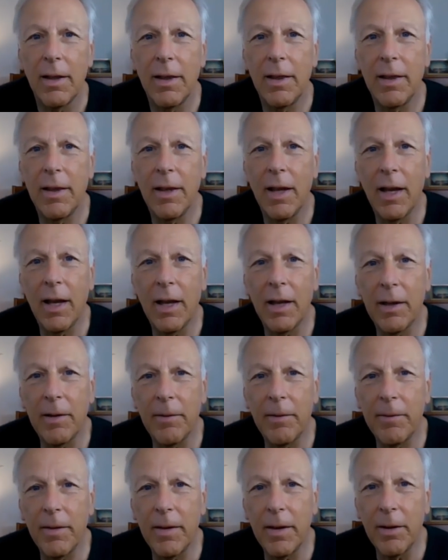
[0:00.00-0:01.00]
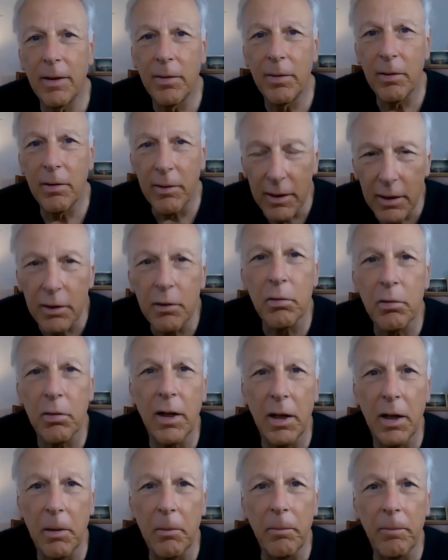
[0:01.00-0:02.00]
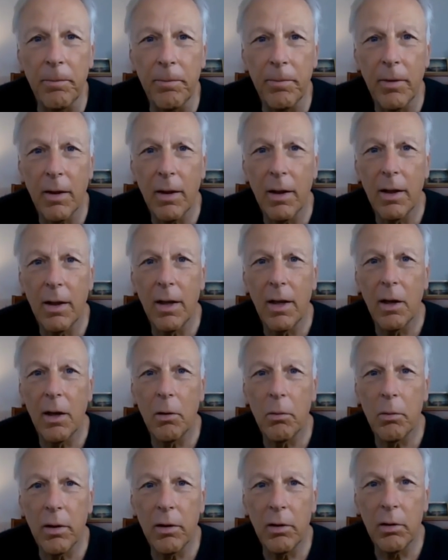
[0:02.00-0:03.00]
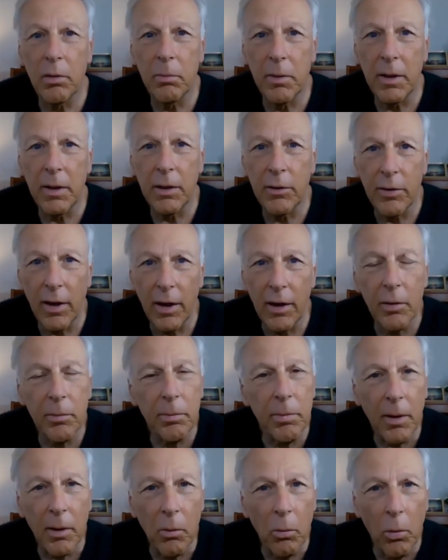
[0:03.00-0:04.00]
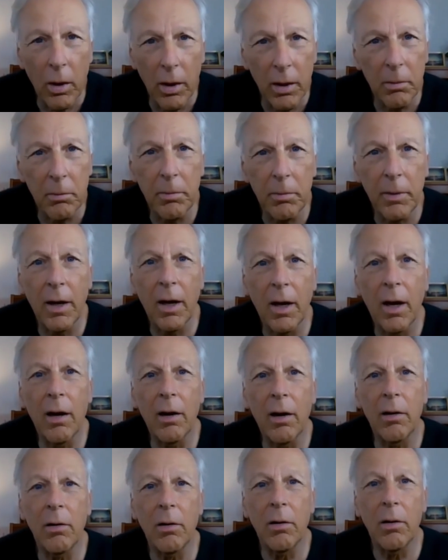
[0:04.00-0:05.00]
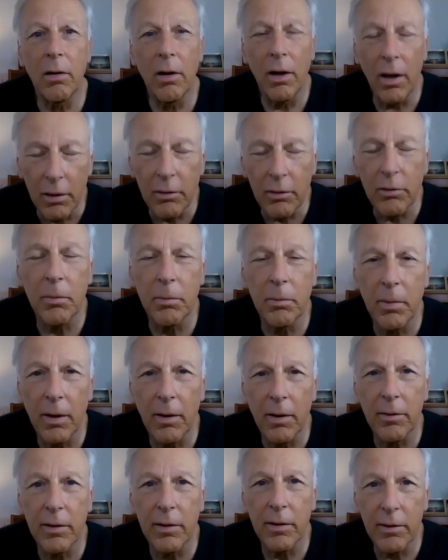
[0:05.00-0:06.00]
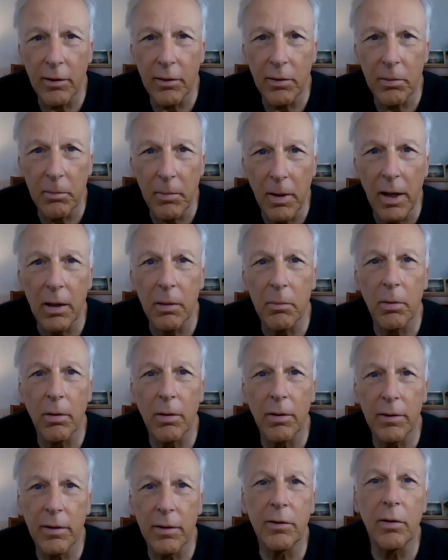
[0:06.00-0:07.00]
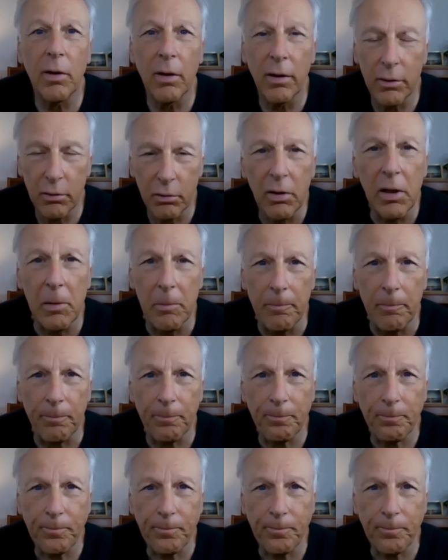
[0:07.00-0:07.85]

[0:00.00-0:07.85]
That if you're in a dream, whether you're being chased by one bear or a hundred bears, it doesn't matter because it's all a dream.